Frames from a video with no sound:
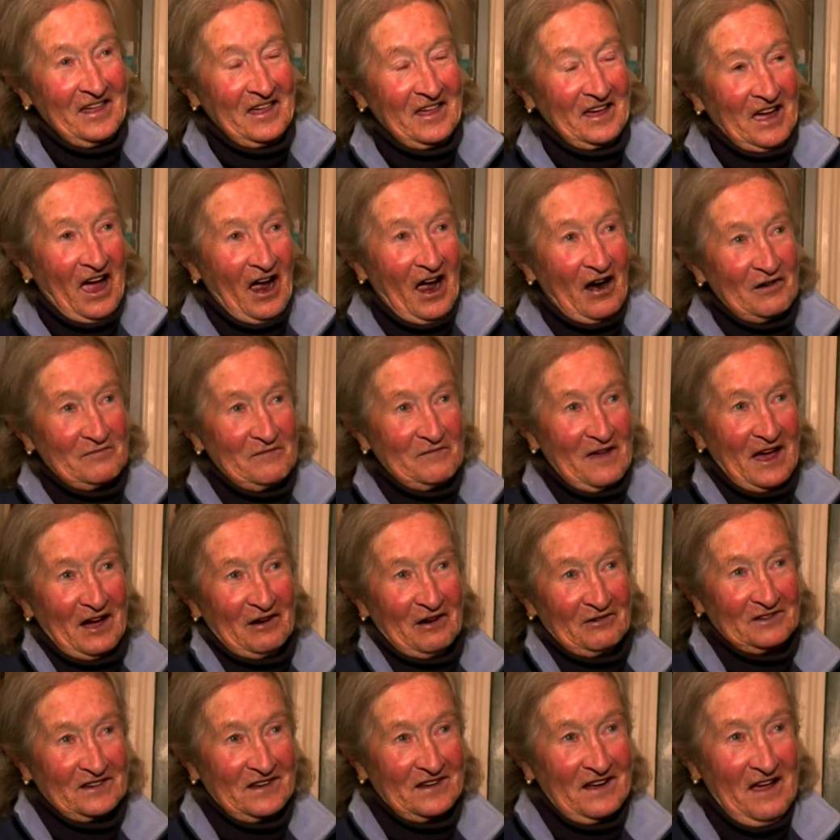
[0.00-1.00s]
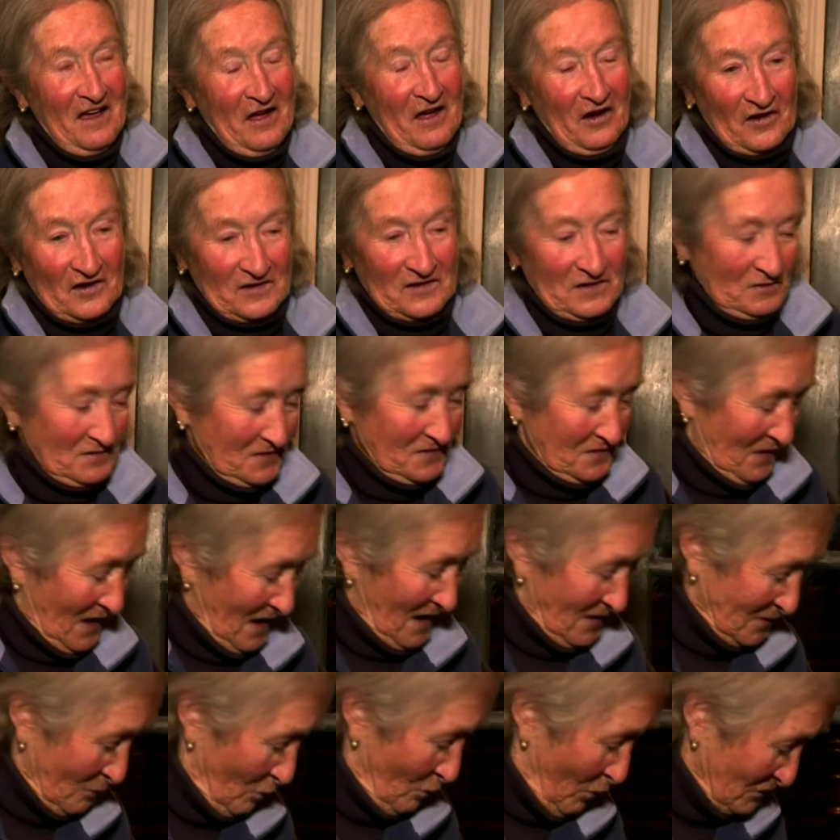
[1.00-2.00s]
Yeah, they carried me out because
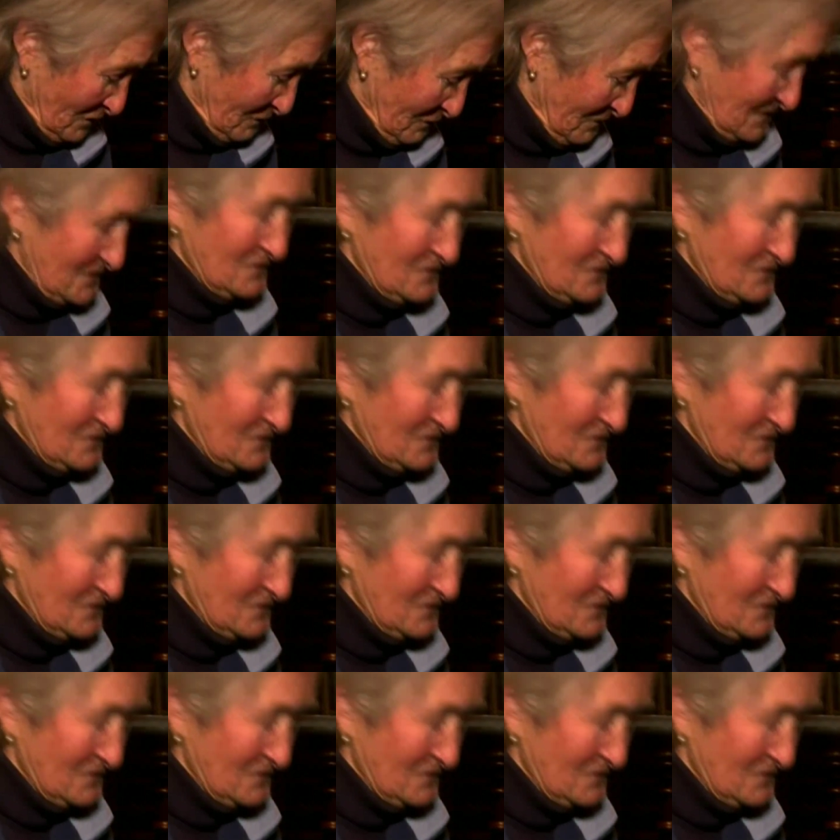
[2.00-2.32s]
the water was